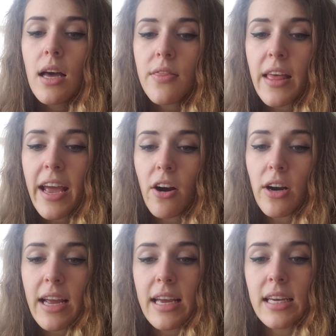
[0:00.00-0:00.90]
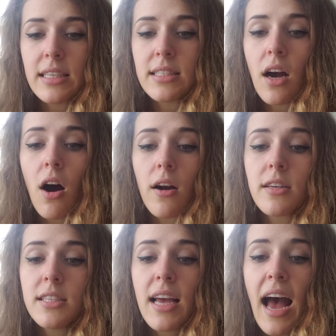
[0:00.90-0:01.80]
There is
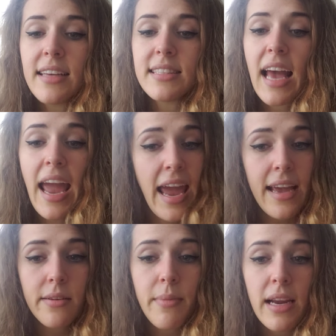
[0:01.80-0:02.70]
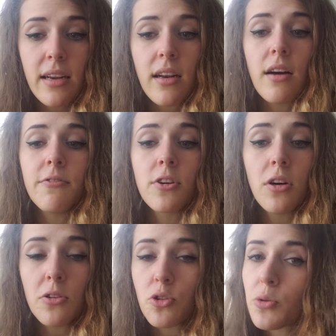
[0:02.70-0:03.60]
Art as the Handmaiden of
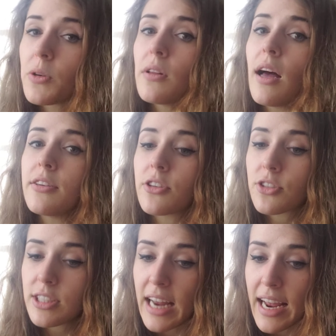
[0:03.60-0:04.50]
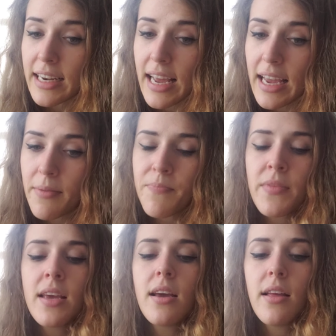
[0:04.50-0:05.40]
Cultural Understanding.
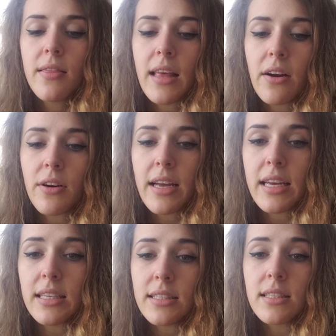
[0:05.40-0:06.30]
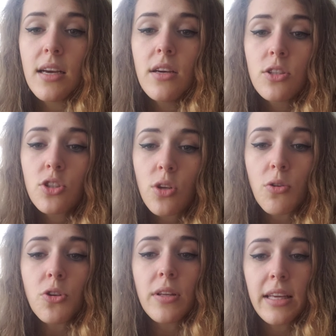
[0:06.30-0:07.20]
There is
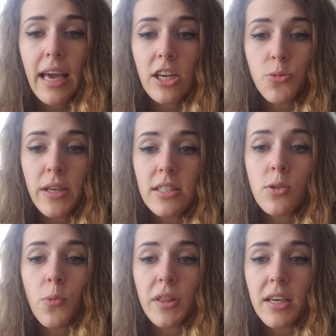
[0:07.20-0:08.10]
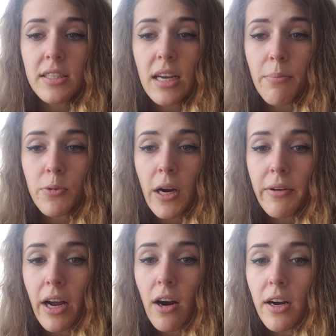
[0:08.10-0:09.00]
Social Engagements with
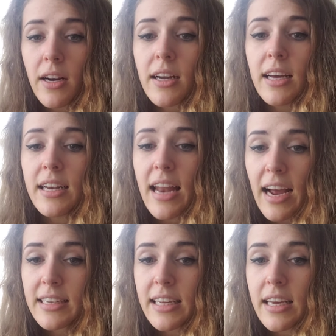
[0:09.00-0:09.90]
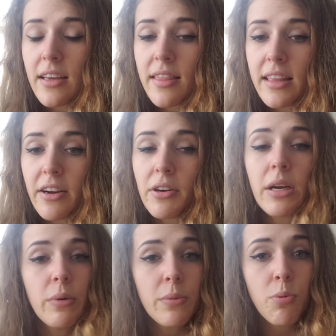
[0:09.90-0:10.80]
Contemporary Art, Connecting Theory
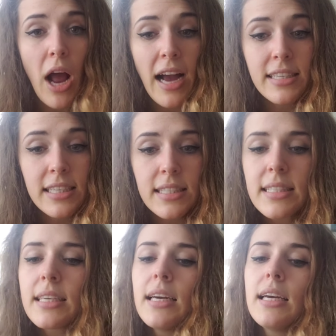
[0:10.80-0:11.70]
with Practice.